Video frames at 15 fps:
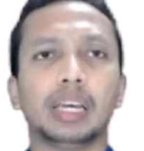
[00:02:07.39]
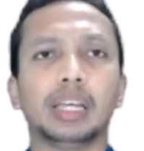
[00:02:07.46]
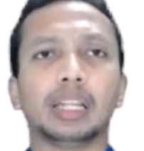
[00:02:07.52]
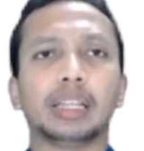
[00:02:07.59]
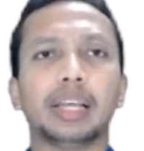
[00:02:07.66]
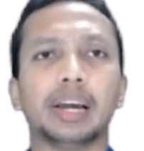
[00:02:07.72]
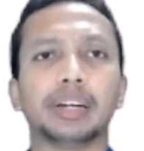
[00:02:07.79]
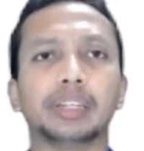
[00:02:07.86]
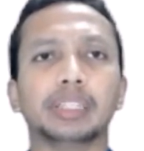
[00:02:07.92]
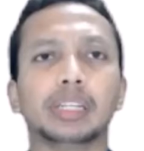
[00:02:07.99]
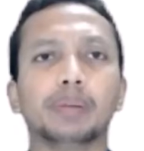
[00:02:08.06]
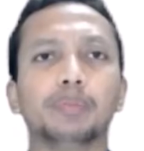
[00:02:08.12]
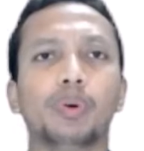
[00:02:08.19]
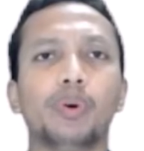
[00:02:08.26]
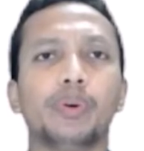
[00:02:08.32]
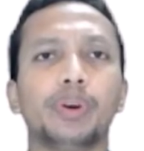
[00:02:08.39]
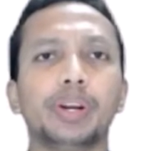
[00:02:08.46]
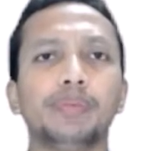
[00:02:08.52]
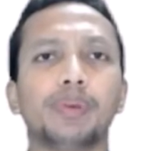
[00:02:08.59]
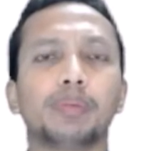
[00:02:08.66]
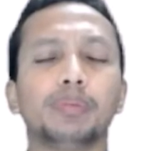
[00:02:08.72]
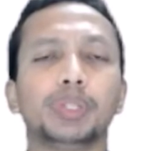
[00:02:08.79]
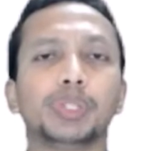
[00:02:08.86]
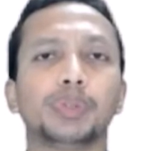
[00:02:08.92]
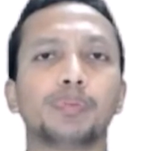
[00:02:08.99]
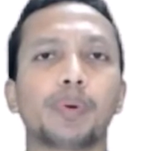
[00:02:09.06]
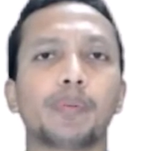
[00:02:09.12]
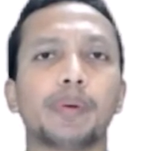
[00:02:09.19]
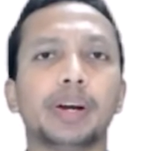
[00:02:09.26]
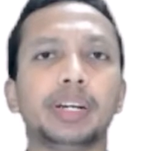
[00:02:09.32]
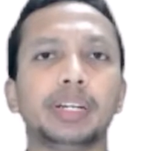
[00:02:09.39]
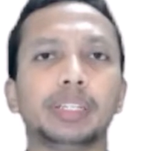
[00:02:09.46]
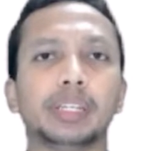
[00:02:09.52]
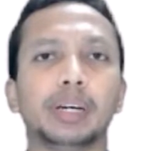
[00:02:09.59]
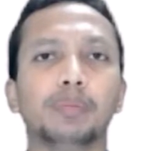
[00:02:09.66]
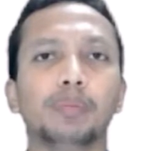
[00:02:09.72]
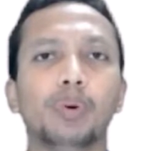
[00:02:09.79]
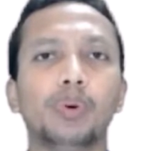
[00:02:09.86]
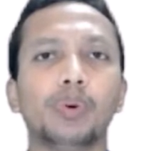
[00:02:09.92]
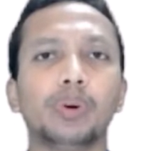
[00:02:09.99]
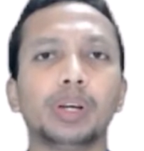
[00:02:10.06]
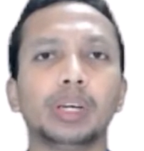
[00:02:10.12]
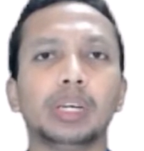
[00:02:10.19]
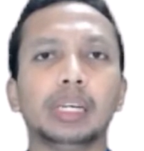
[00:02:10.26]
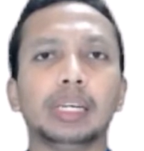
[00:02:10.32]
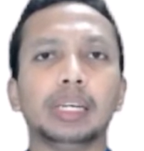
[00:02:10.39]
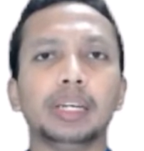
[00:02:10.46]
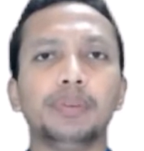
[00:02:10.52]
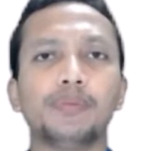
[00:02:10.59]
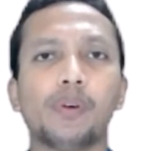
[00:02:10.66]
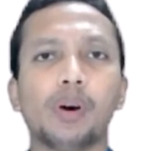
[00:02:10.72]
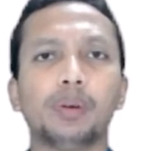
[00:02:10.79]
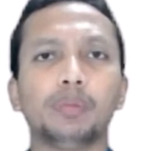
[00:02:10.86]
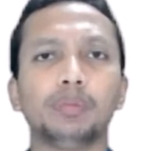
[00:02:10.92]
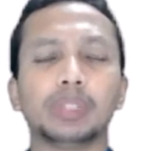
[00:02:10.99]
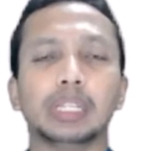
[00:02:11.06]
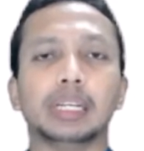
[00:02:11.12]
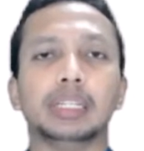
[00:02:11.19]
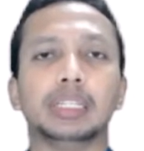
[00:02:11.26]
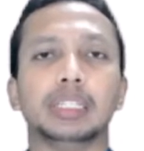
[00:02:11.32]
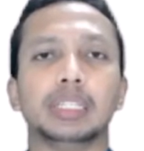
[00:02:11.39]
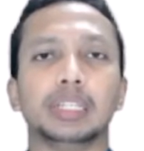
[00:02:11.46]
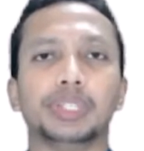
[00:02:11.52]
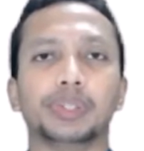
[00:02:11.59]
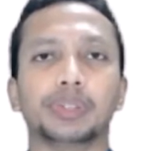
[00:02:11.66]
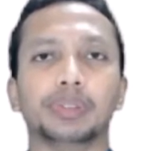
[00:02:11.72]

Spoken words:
that the more information provided, the more informed the decision.